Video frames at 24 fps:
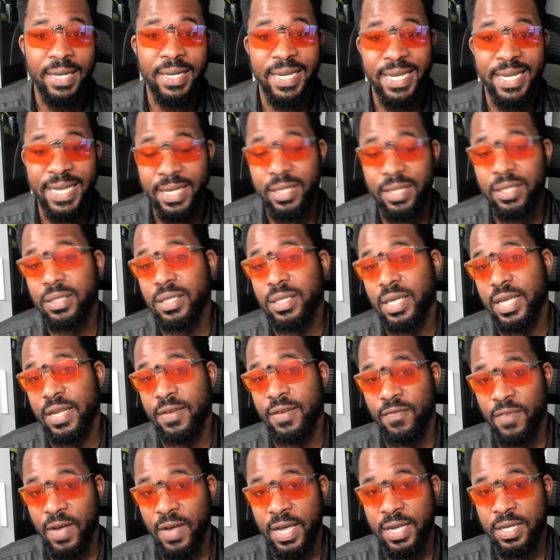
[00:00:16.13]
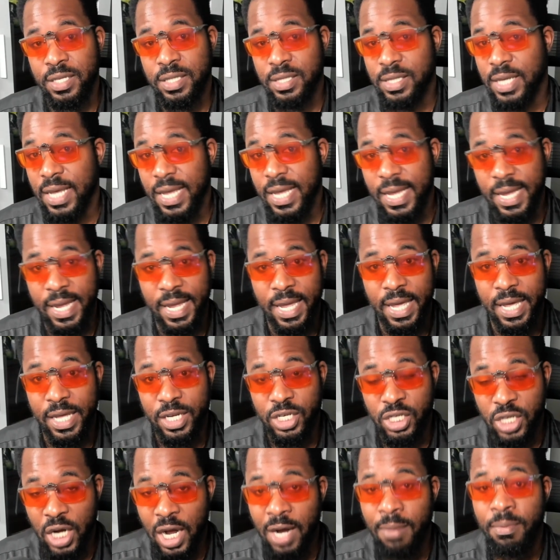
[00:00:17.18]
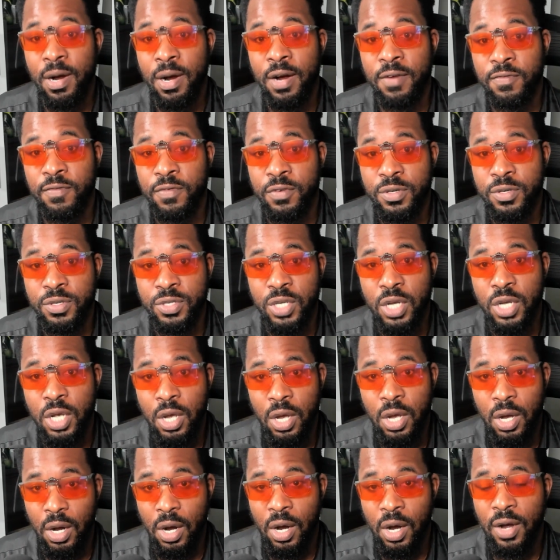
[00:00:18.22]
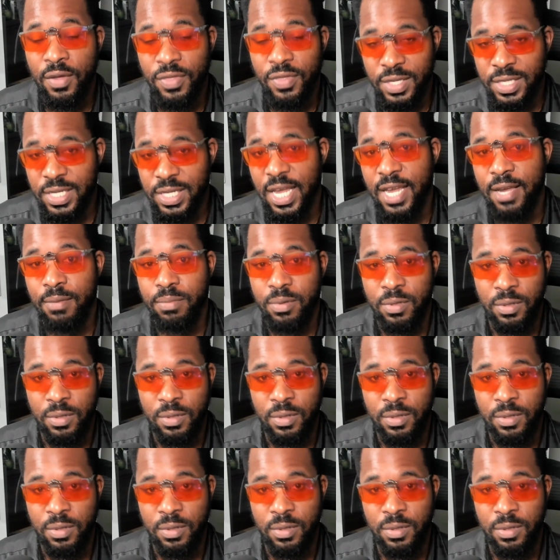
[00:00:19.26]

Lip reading: guild invites, aka job offers, on the table.